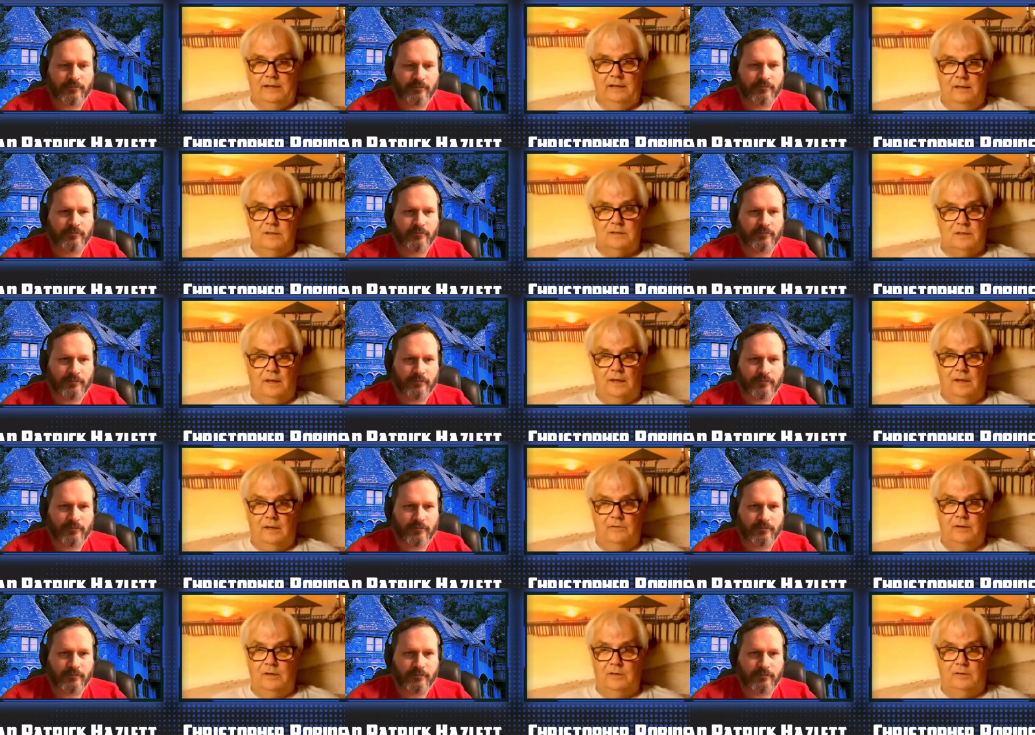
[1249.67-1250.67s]
Speaker 1: years ahead
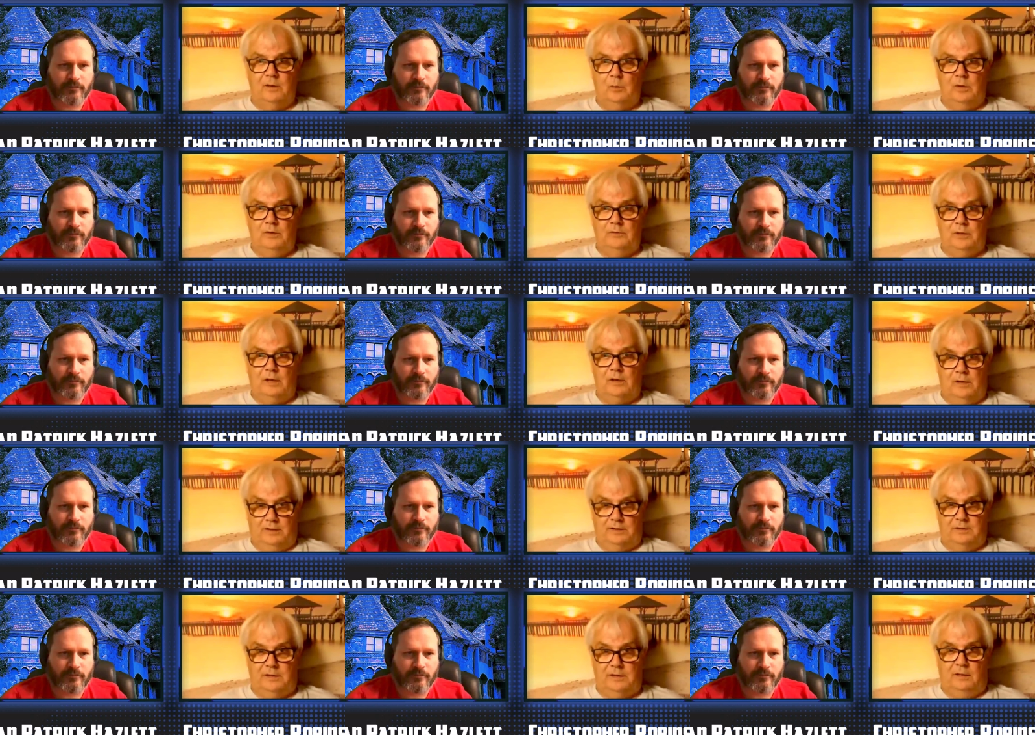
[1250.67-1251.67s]
of anything we've done. I
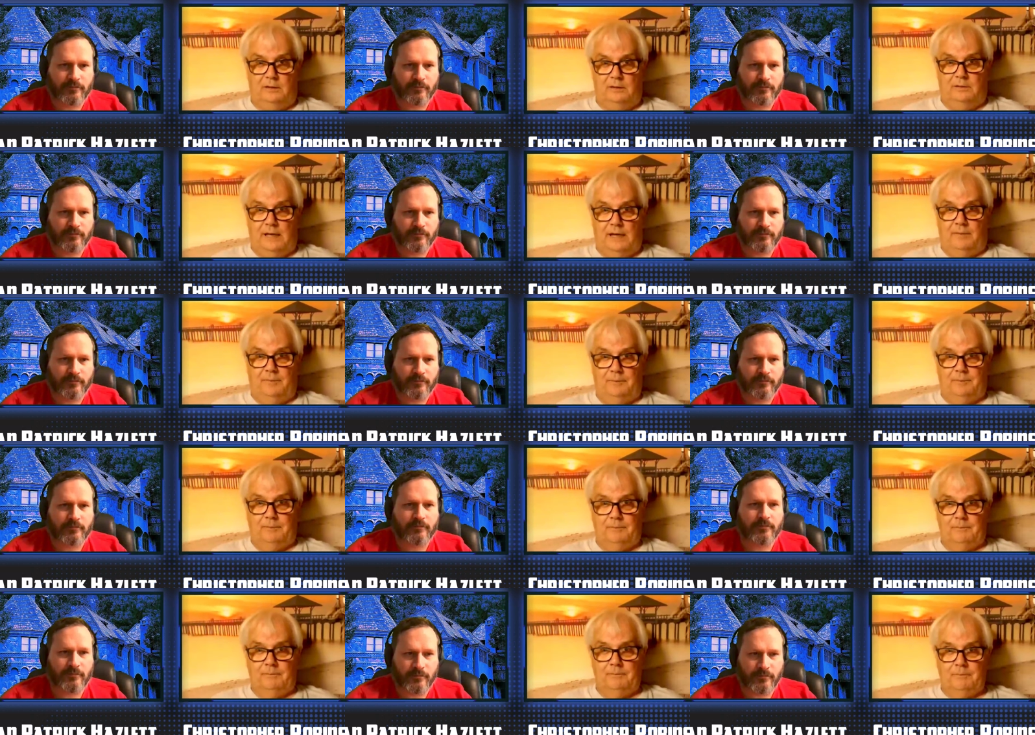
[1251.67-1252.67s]
can tell you that.
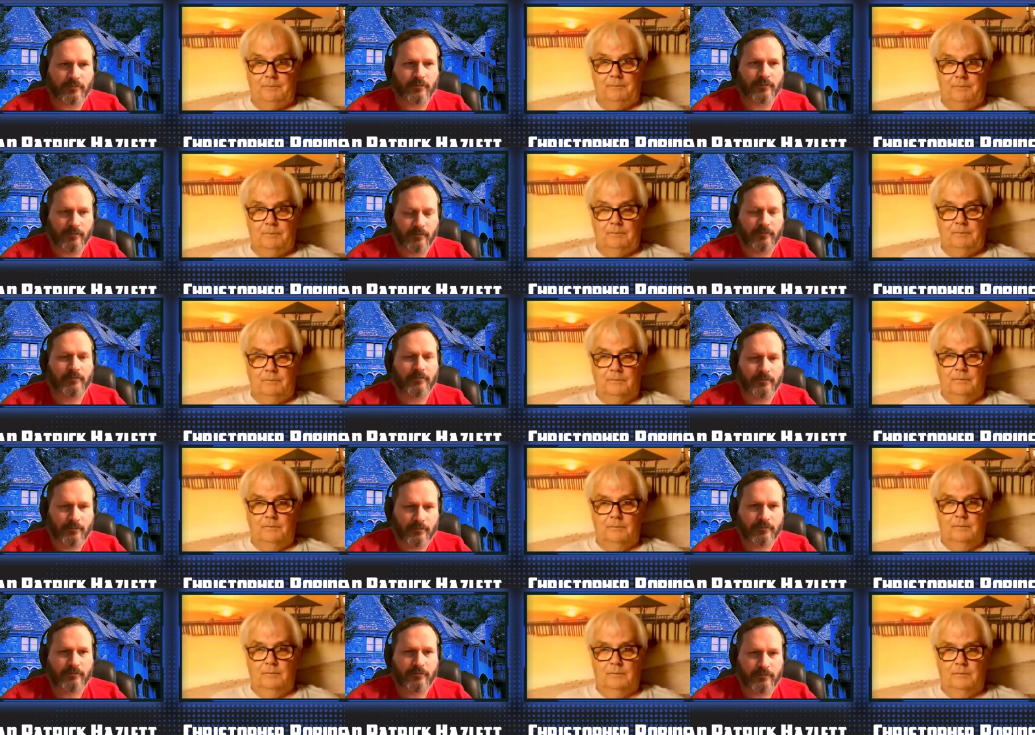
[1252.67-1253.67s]
Mm-hmm.
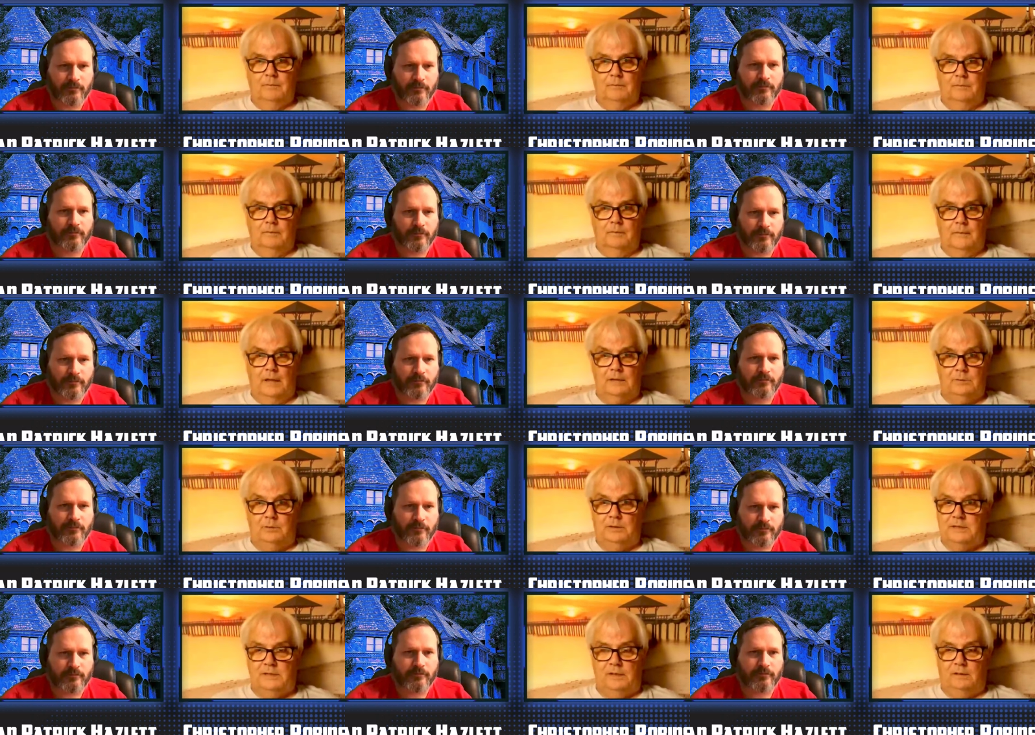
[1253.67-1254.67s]
That's what
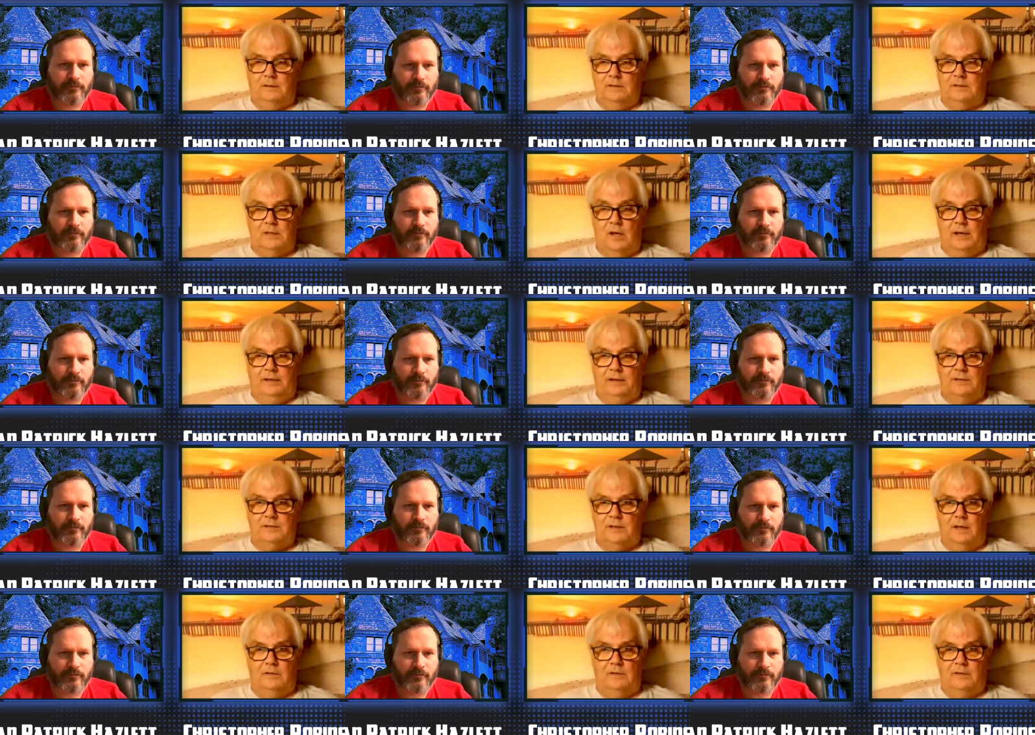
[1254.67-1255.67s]
he said. It's light years
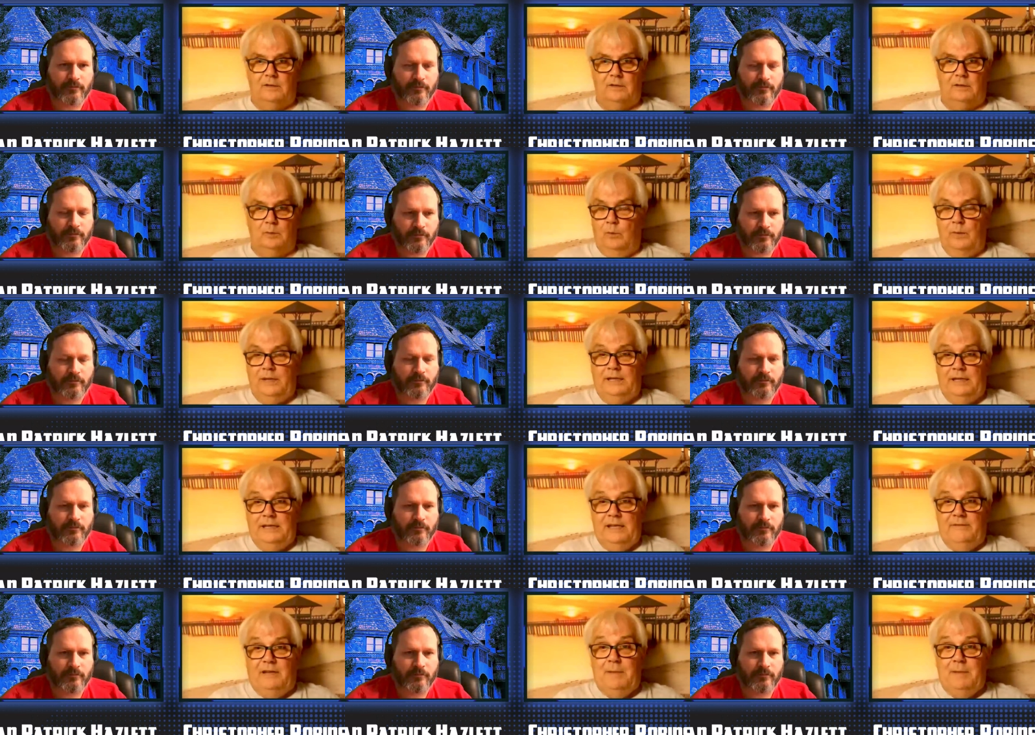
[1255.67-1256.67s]
ahead of anything. We didn't
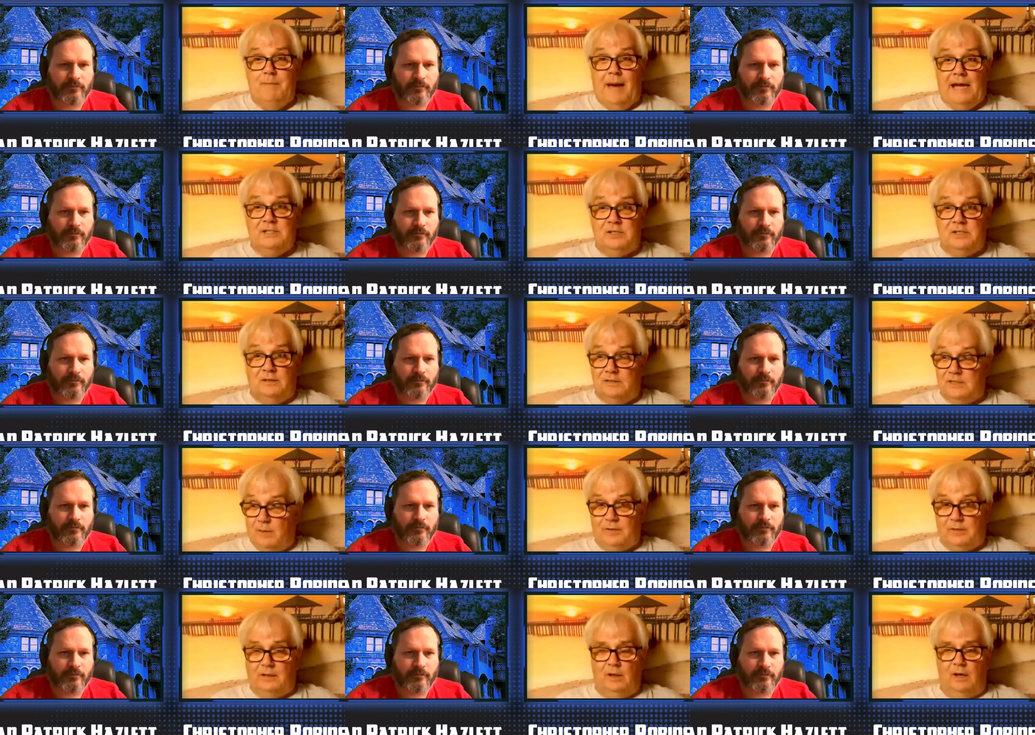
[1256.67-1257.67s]
even imagine
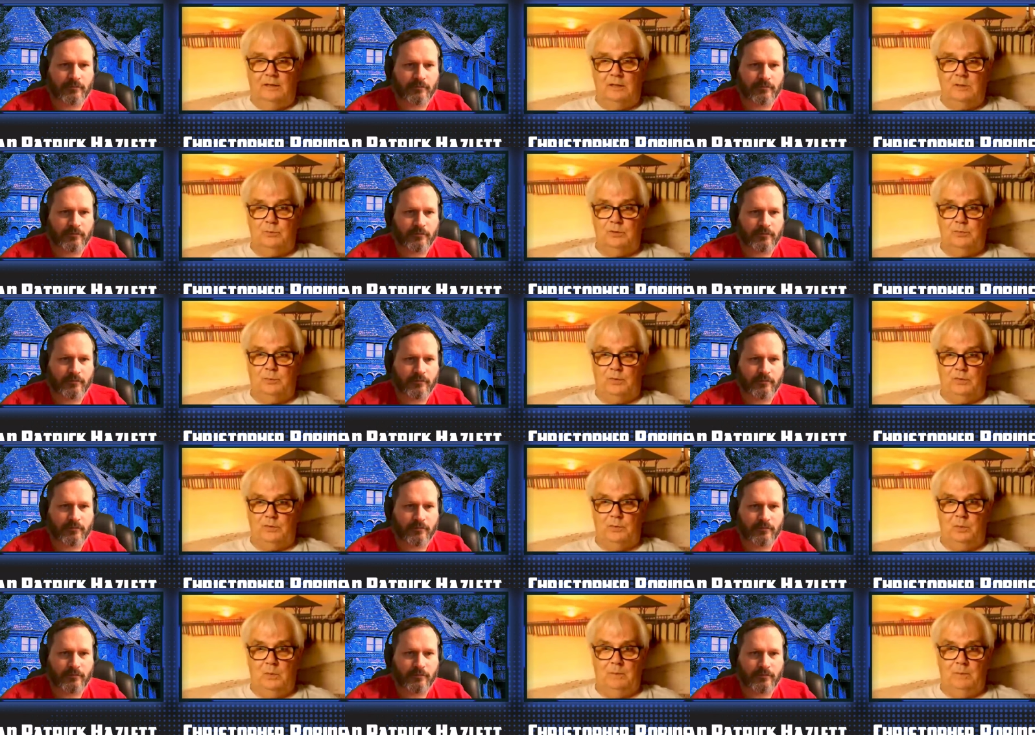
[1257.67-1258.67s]
something like this was
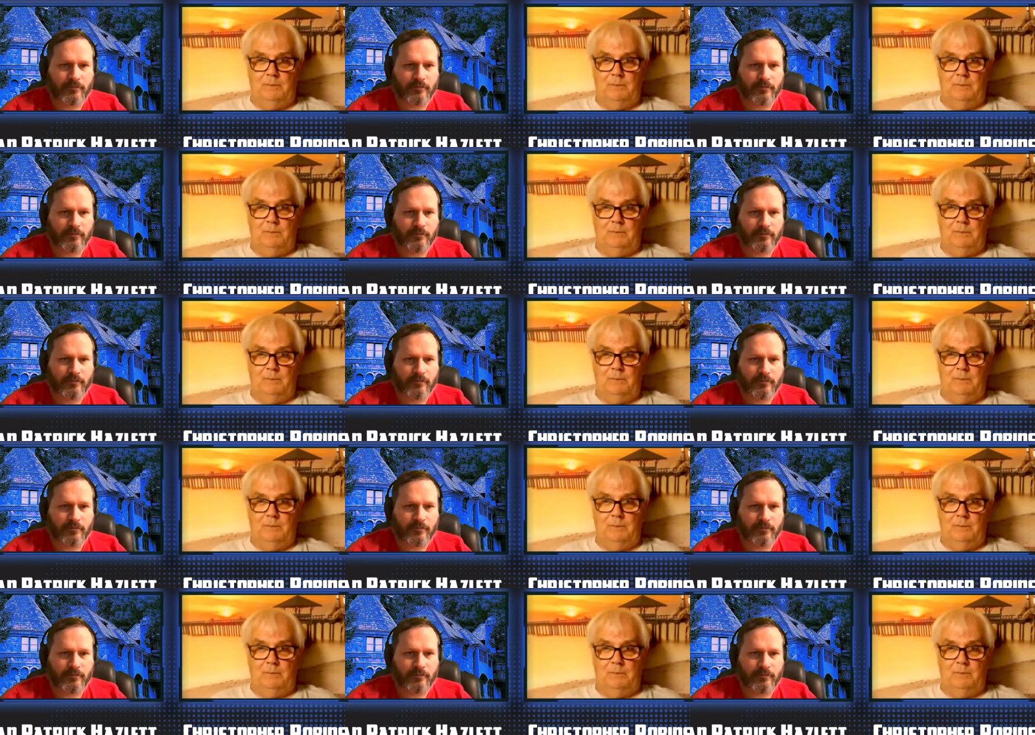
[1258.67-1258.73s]
possible.